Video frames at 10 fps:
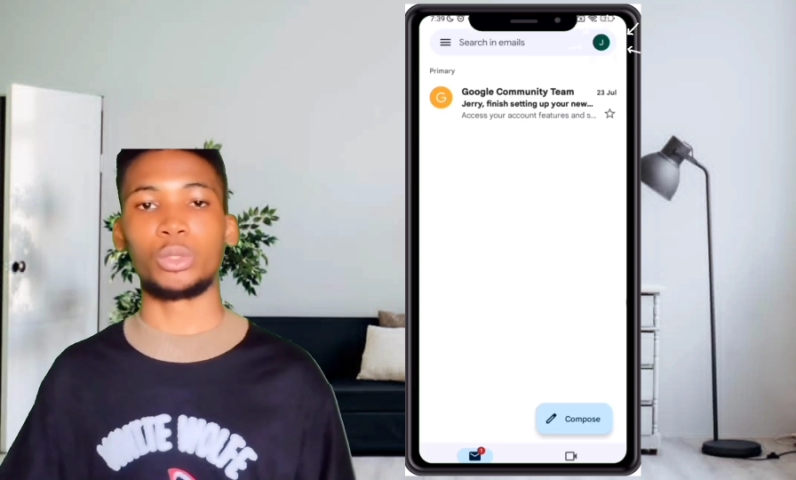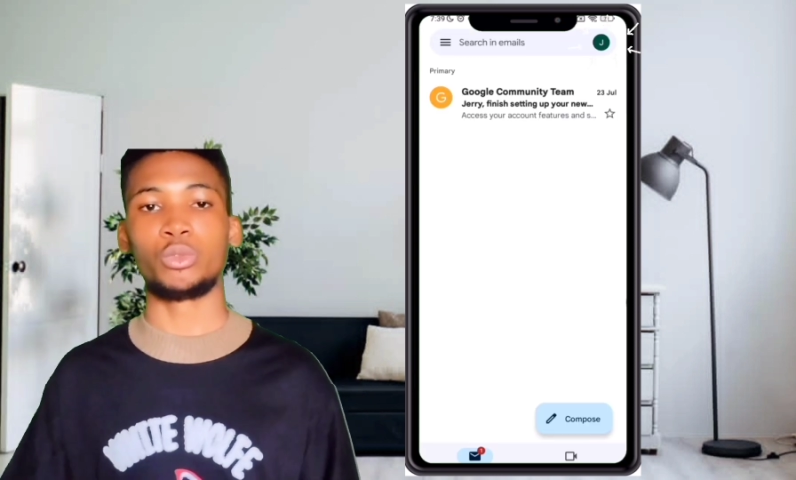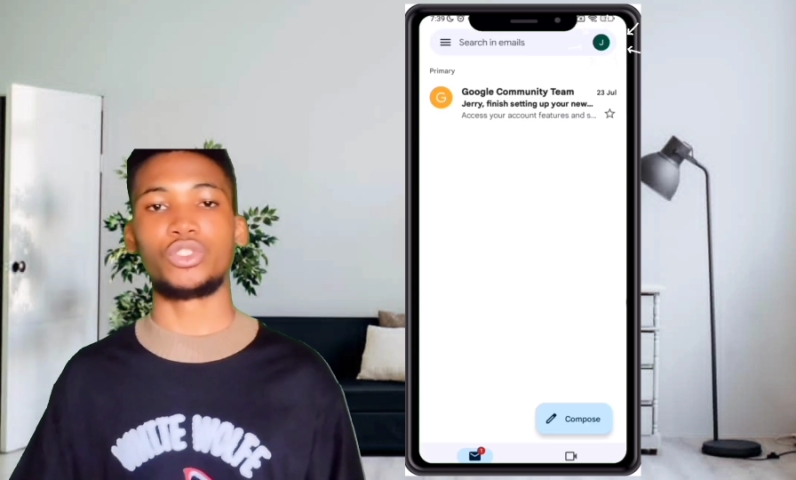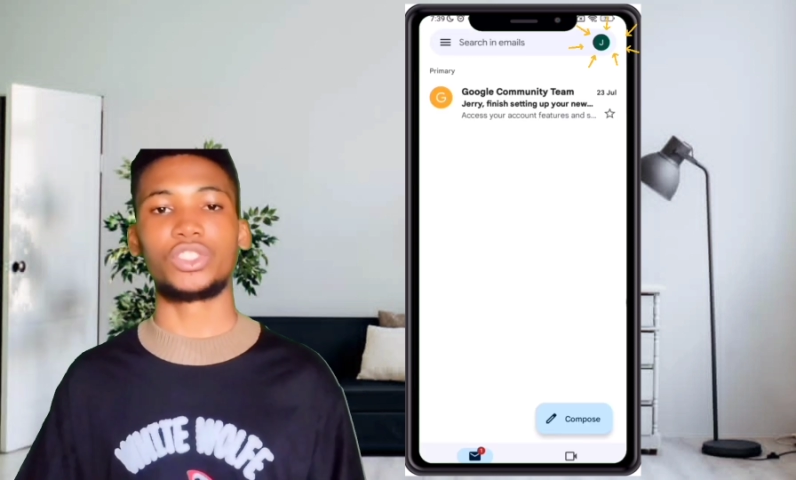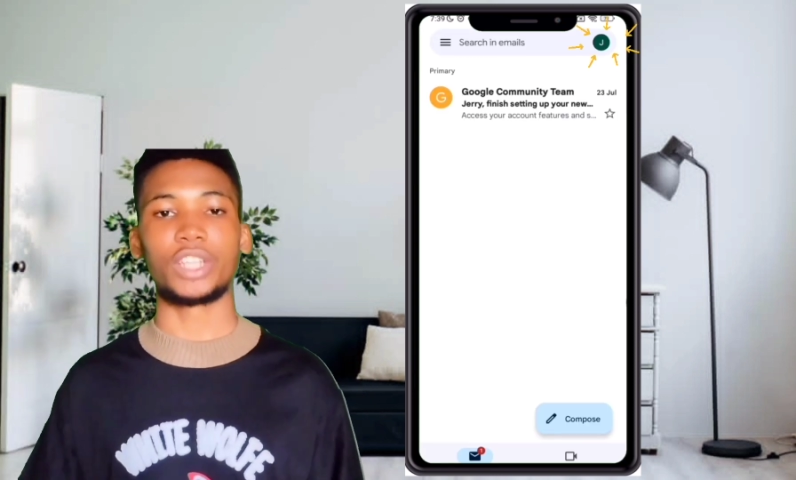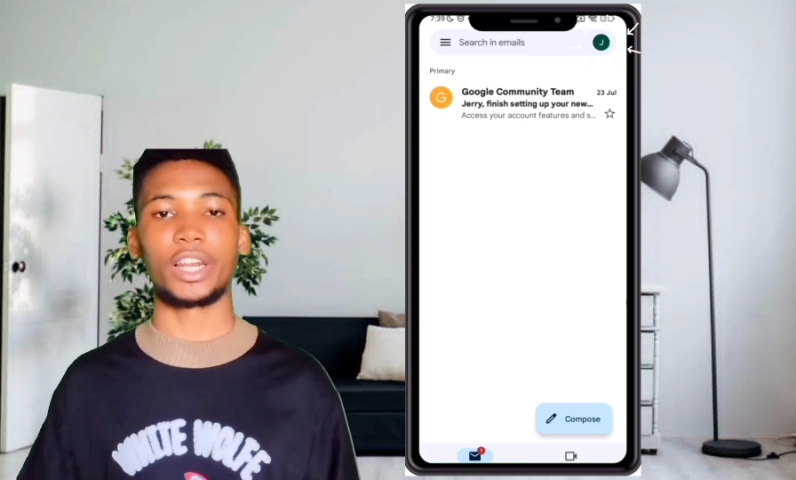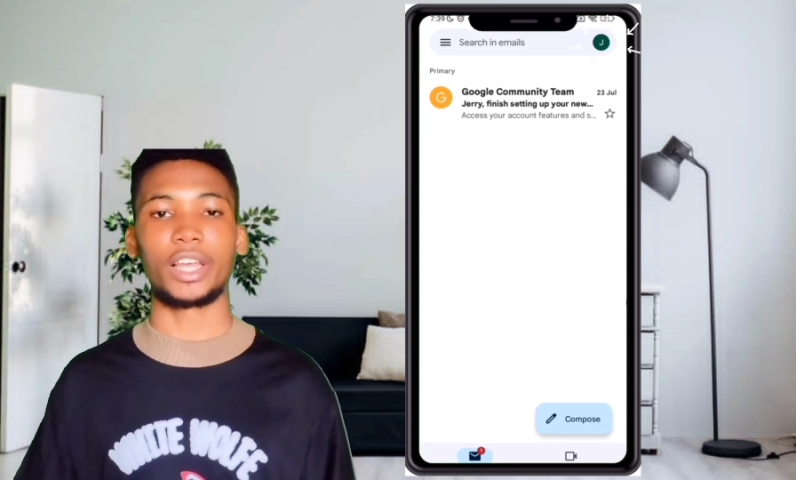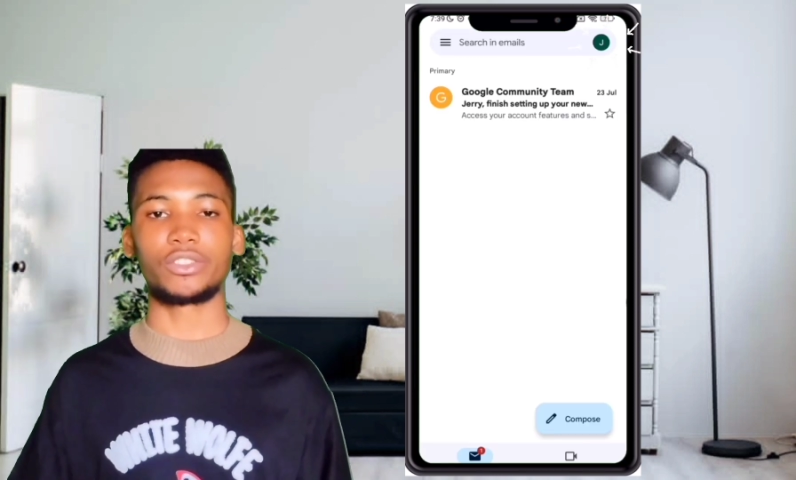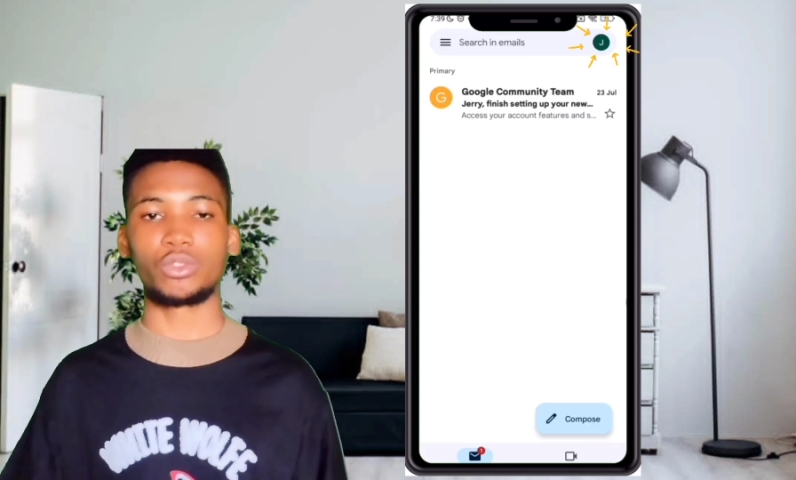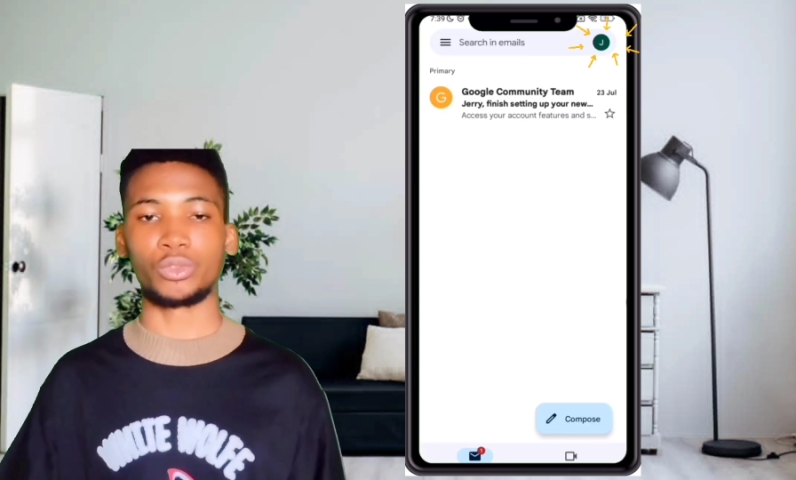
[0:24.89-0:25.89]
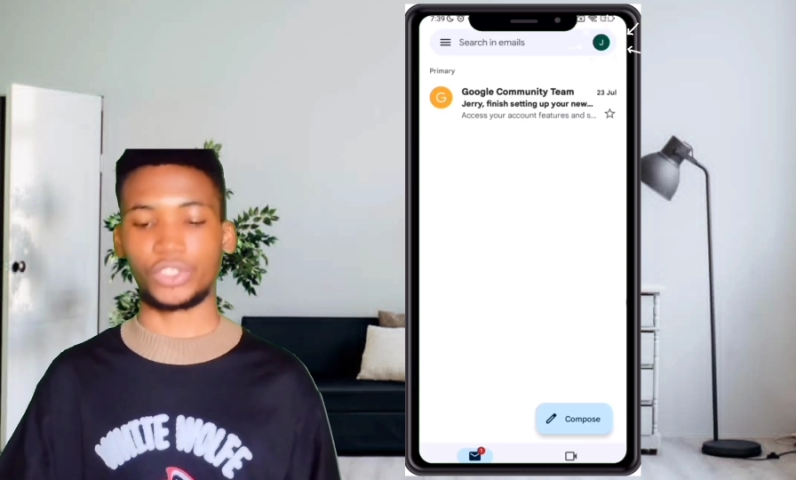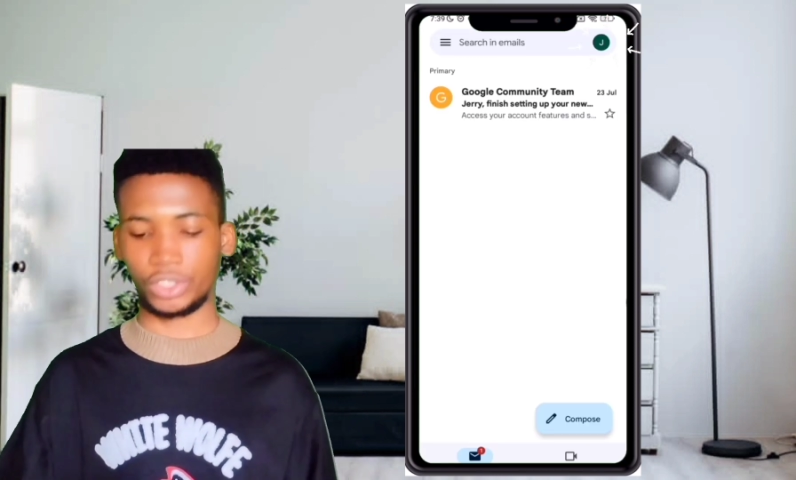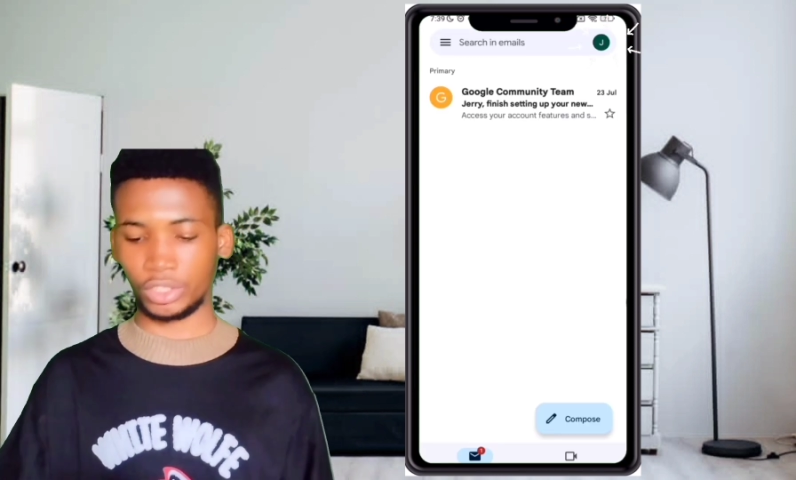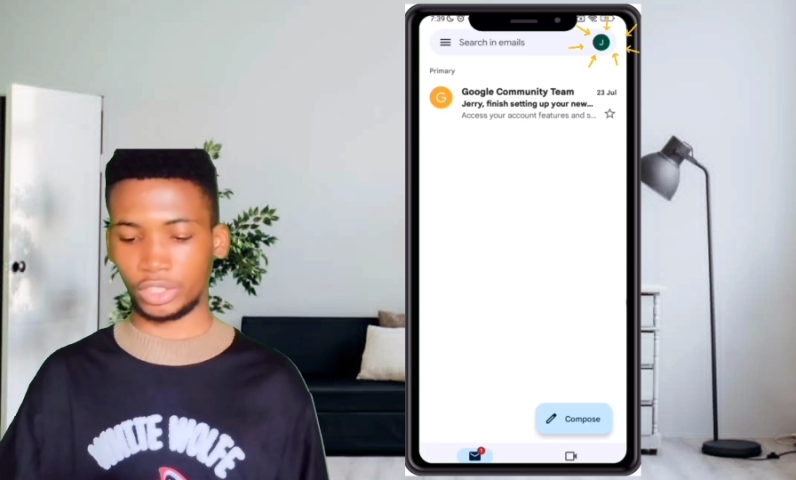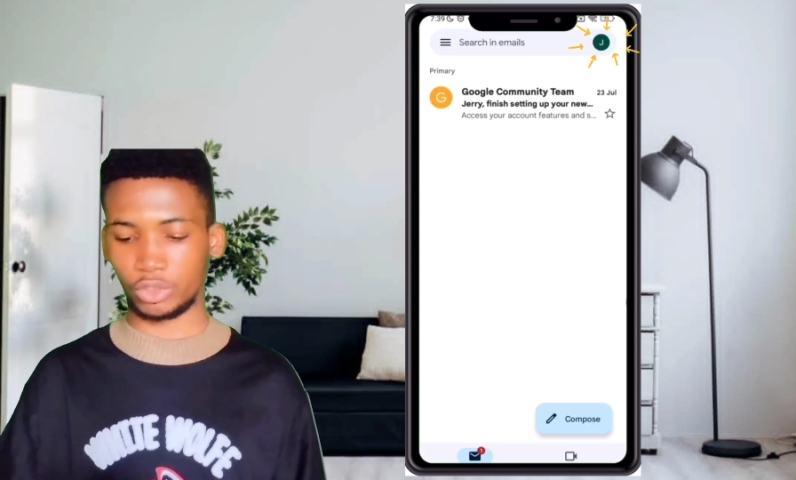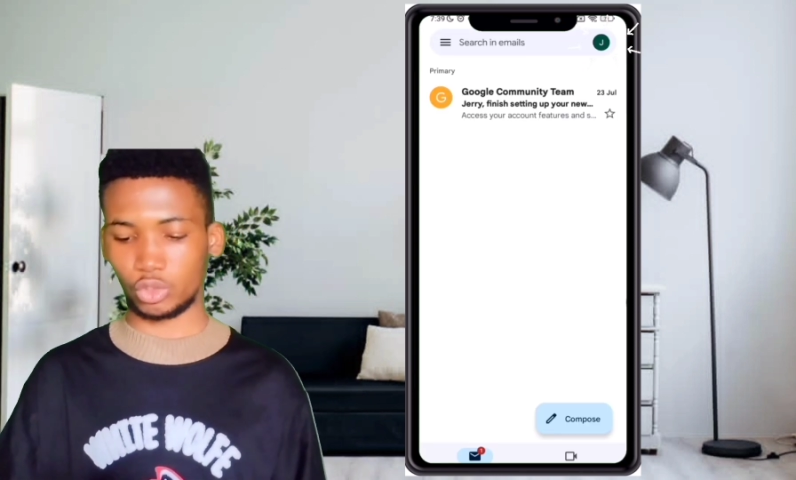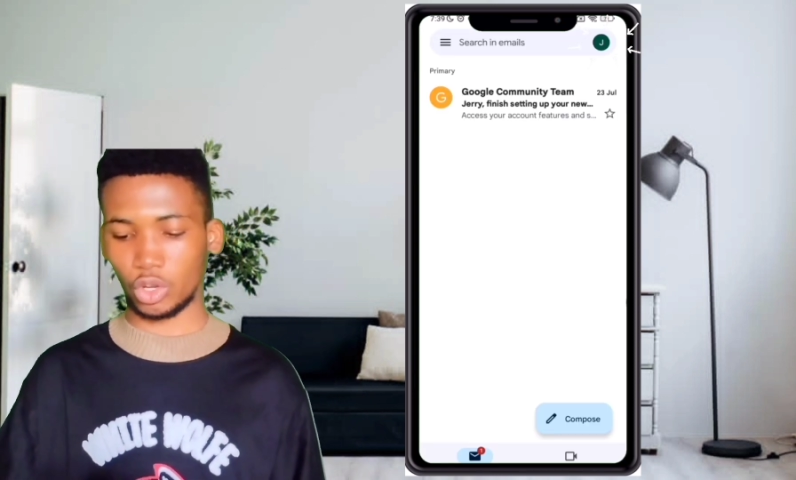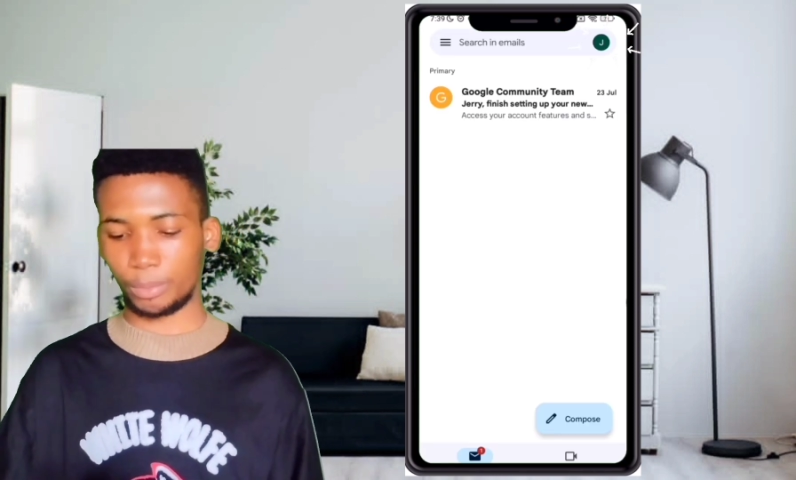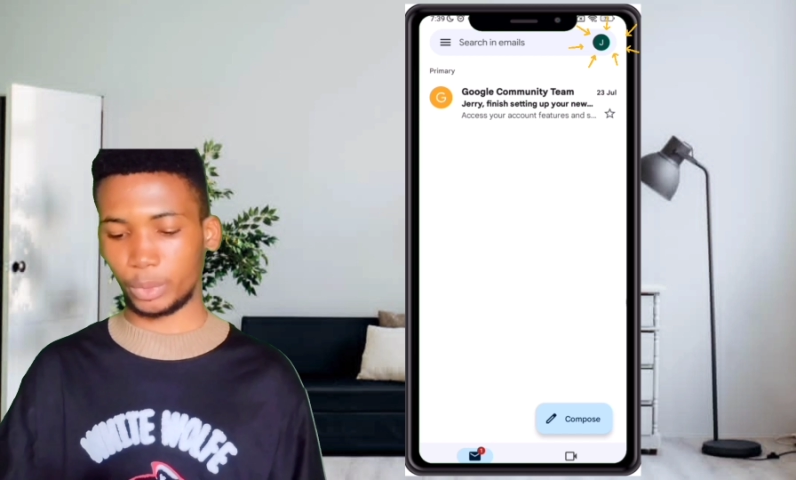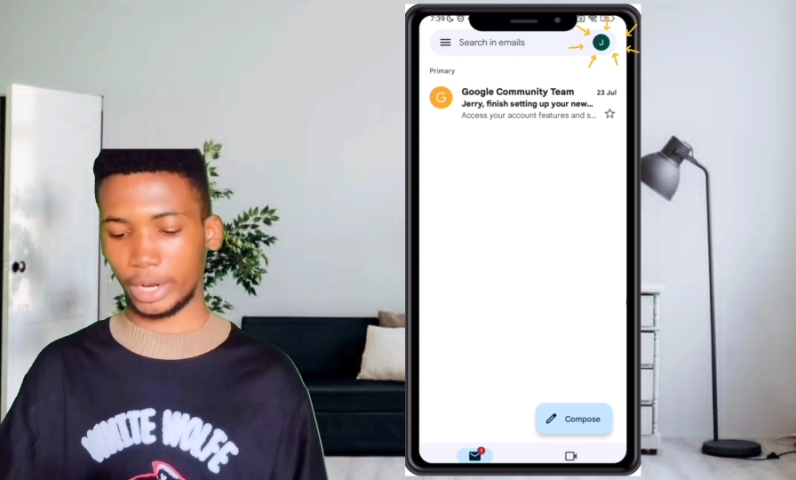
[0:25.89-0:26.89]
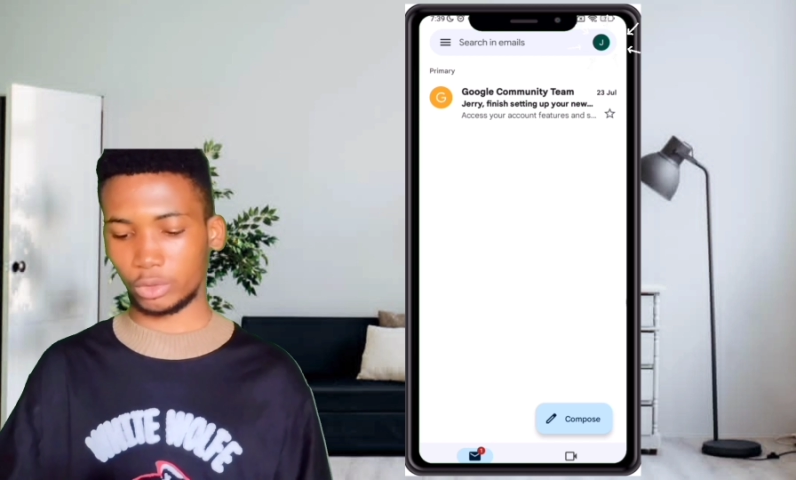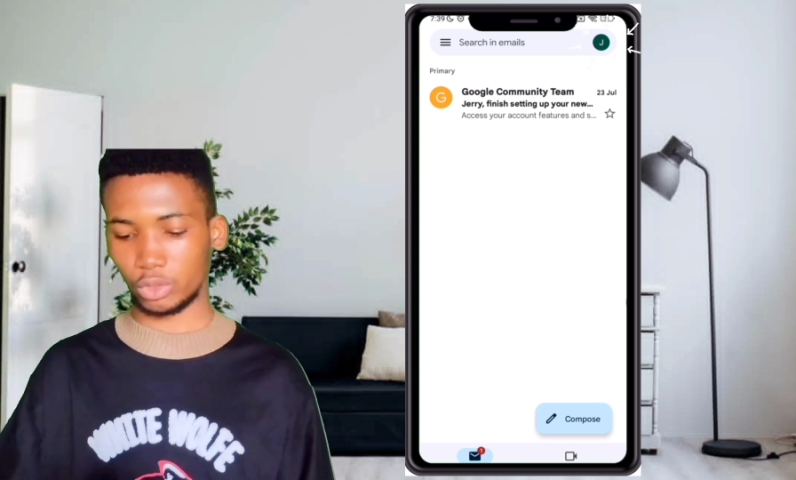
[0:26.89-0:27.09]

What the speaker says: you see the top right,